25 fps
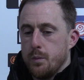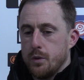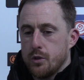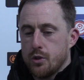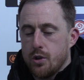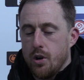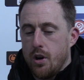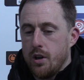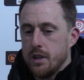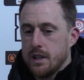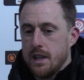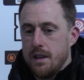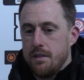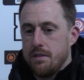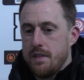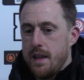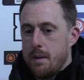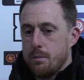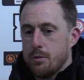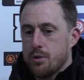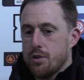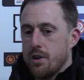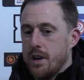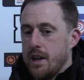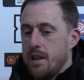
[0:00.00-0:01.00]
We've got to give
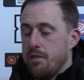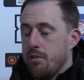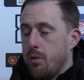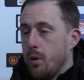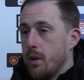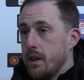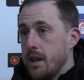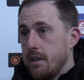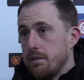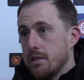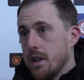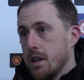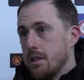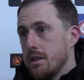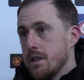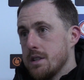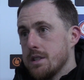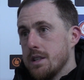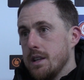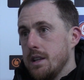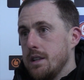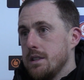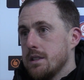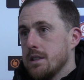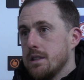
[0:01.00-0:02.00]
them credit for what they've done
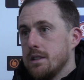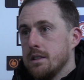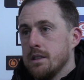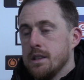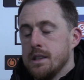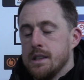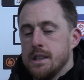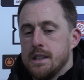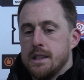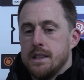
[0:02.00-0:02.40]
this season.